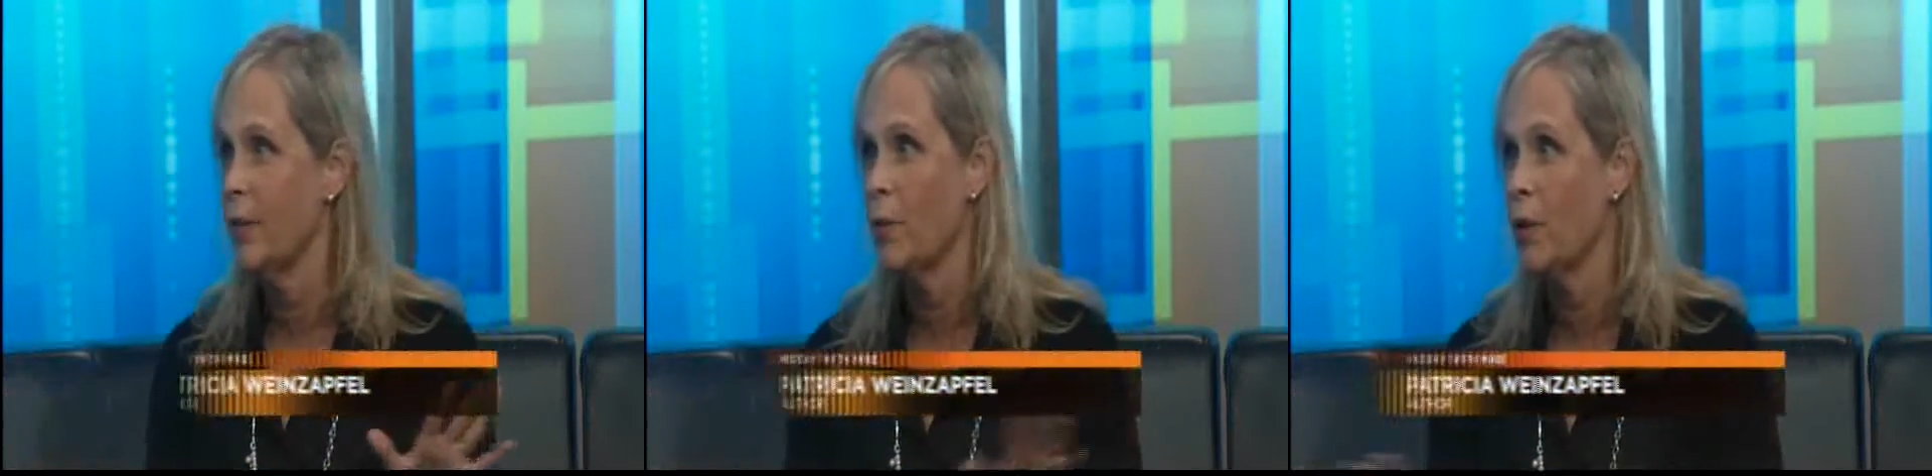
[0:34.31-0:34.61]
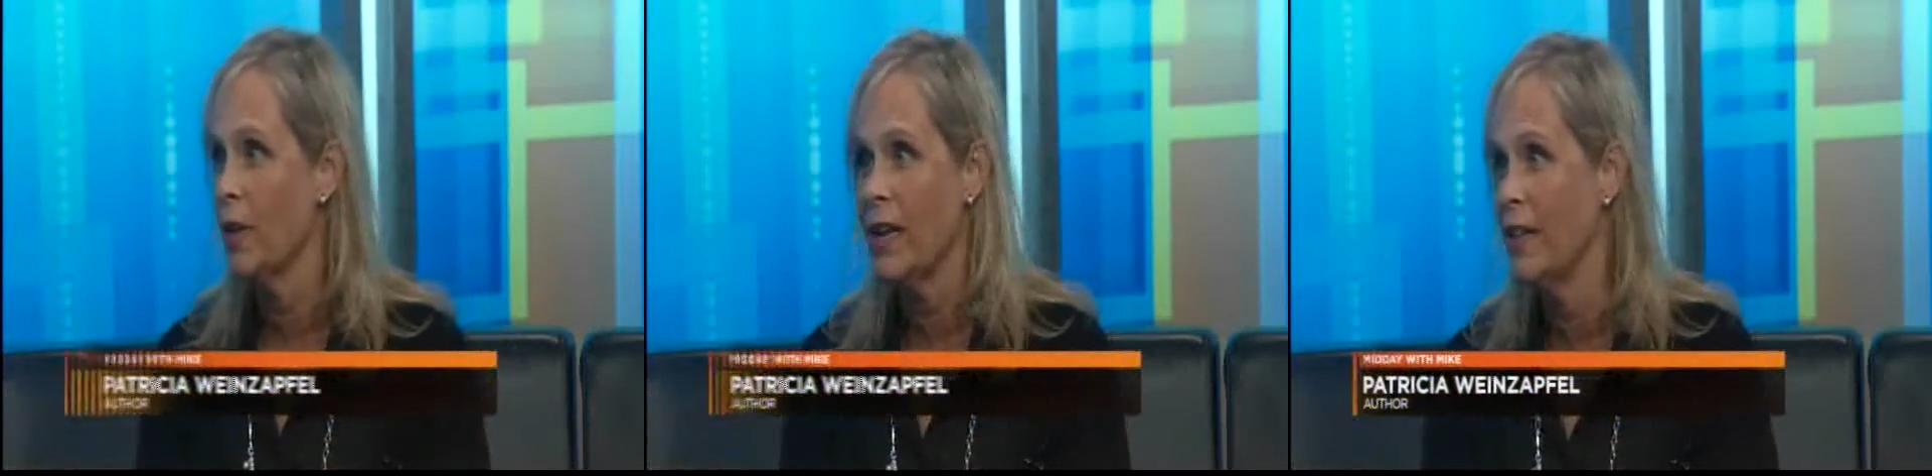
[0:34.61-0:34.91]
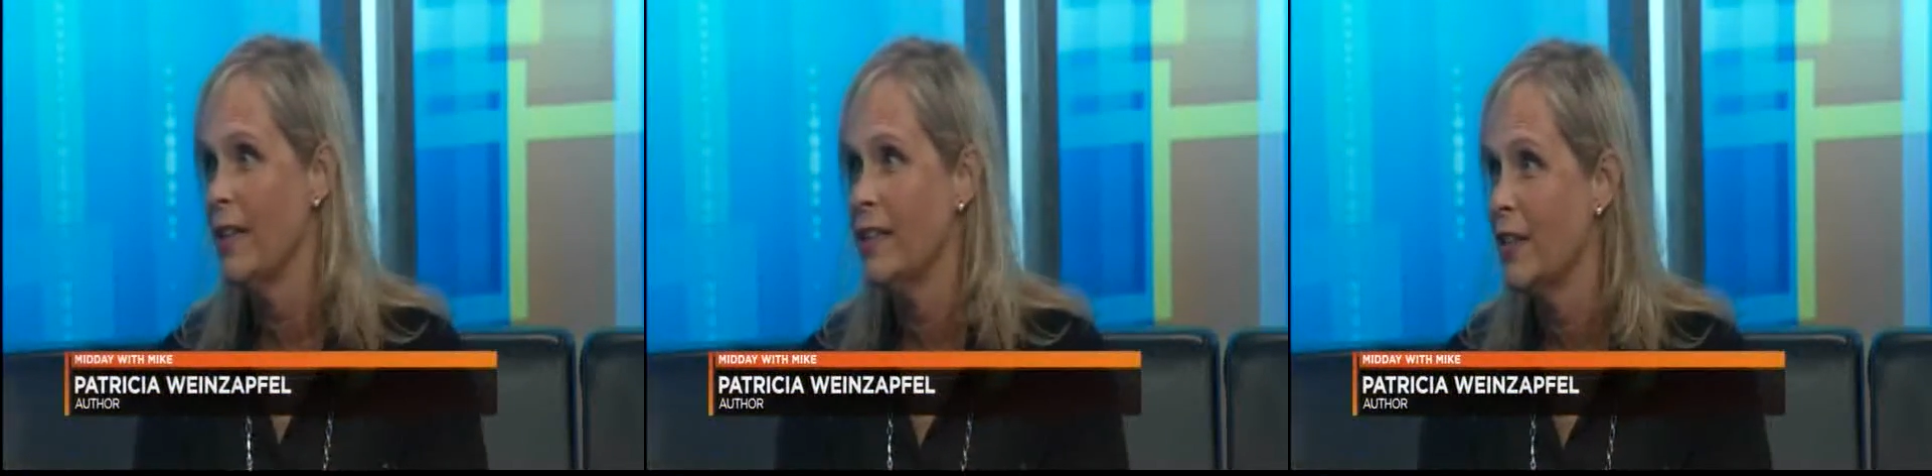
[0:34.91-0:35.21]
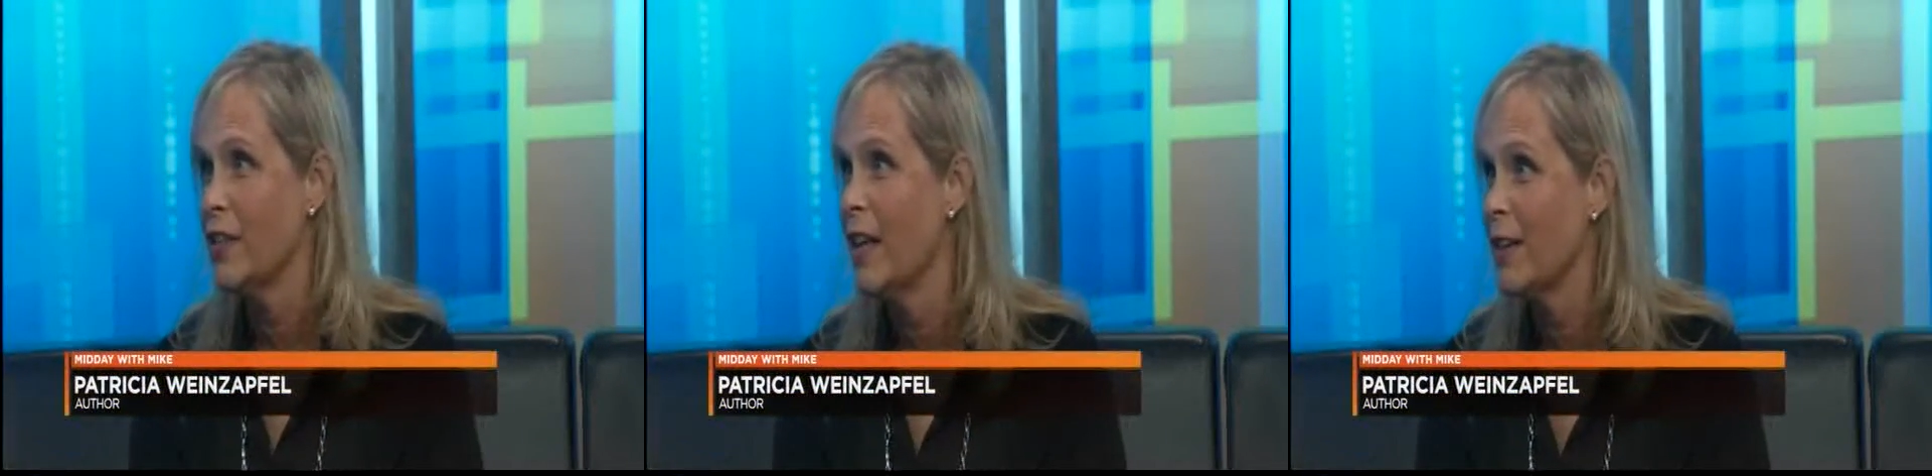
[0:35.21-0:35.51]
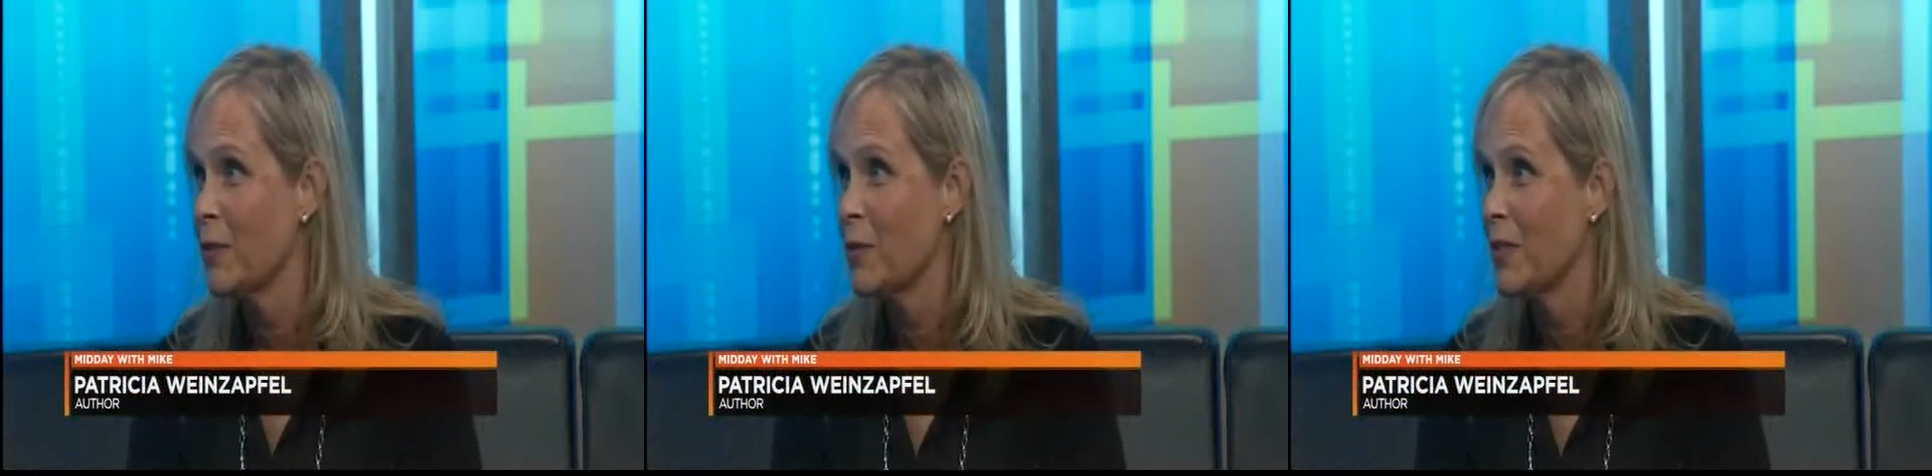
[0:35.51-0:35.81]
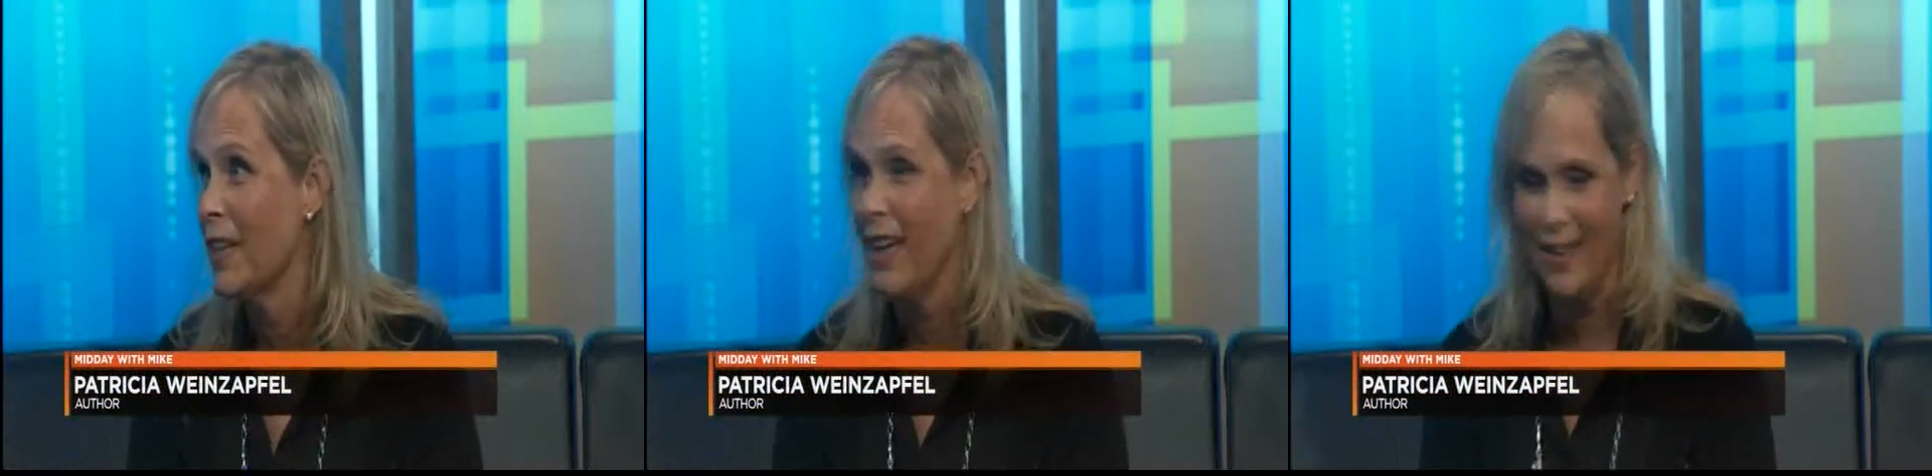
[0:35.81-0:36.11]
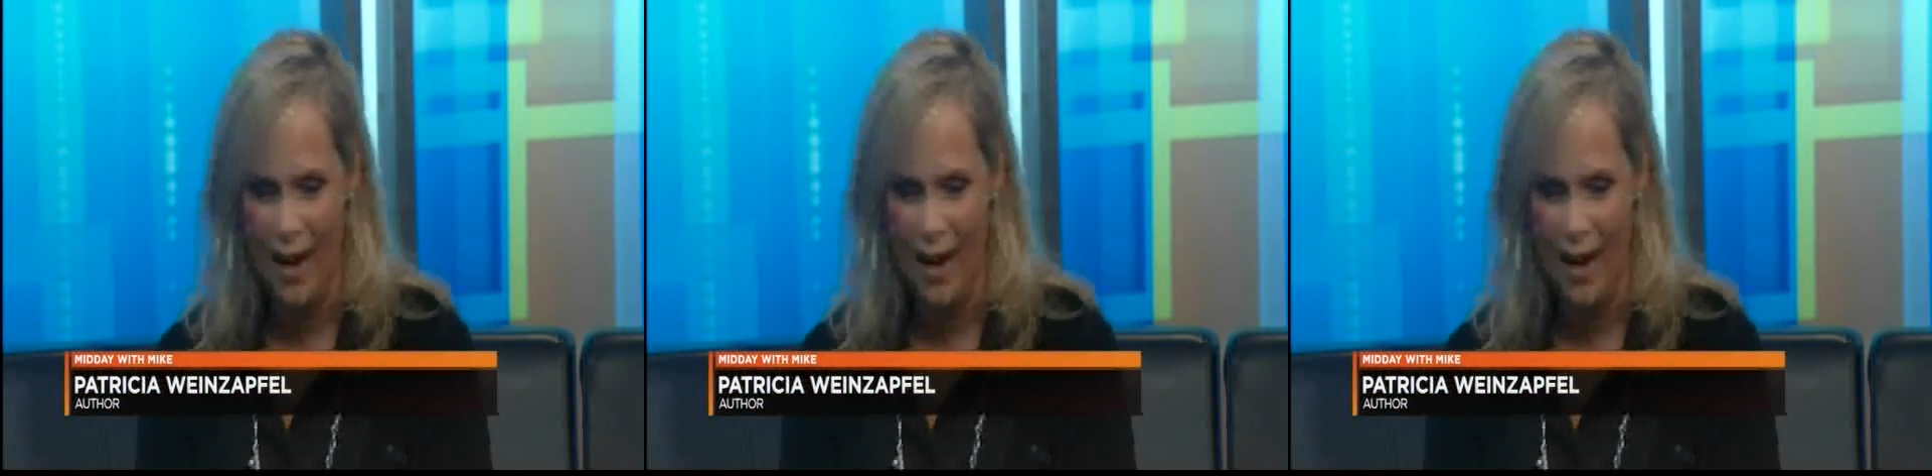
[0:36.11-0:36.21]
a word any of these educators were saying.